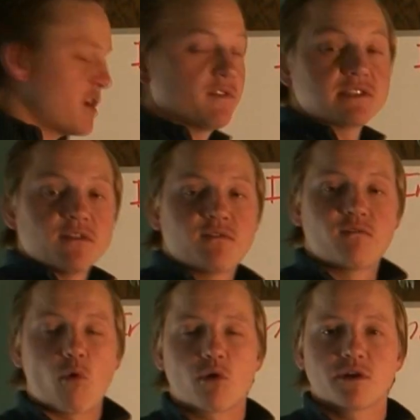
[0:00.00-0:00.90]
if it's a
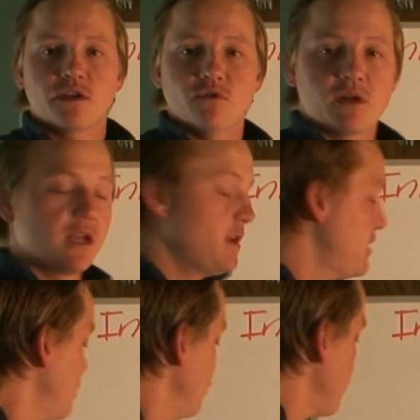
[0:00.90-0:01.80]
4-unit,
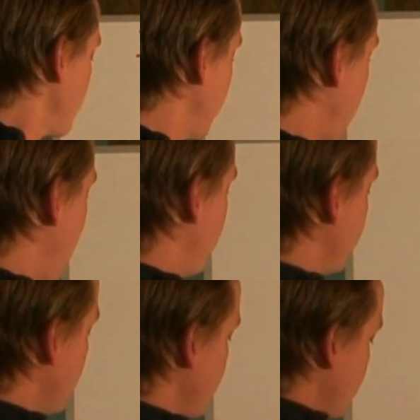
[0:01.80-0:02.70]
usually not
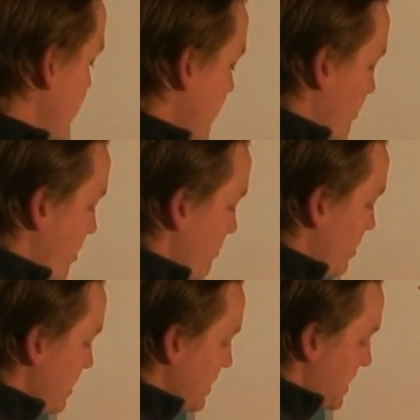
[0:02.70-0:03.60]
only are you going to
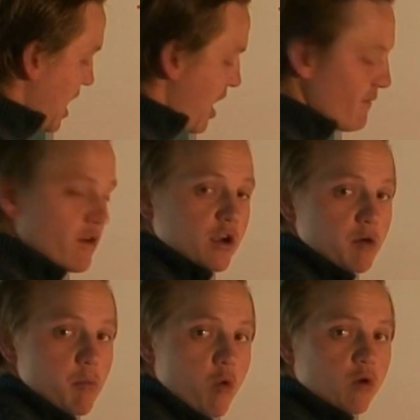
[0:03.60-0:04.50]
completely cover your
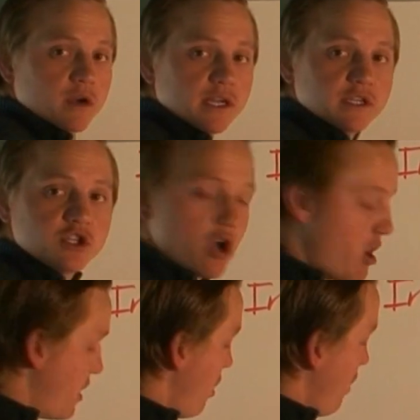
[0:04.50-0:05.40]
mortgage
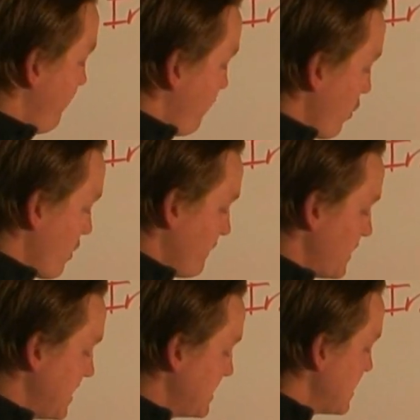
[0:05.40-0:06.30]
on all four of
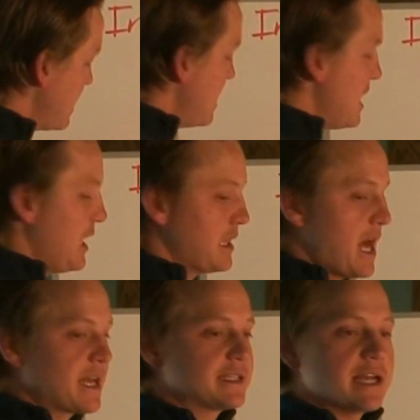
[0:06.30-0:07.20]
these, a
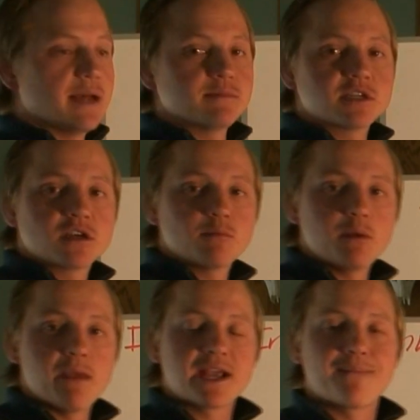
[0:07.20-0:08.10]
lot of times you're going to be
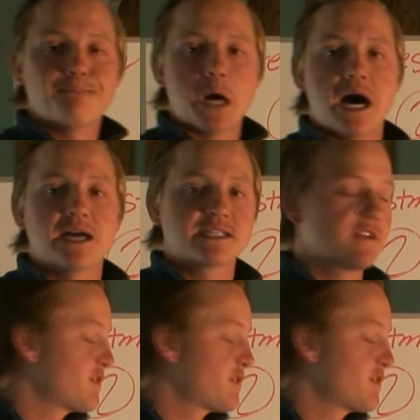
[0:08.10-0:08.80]
making positive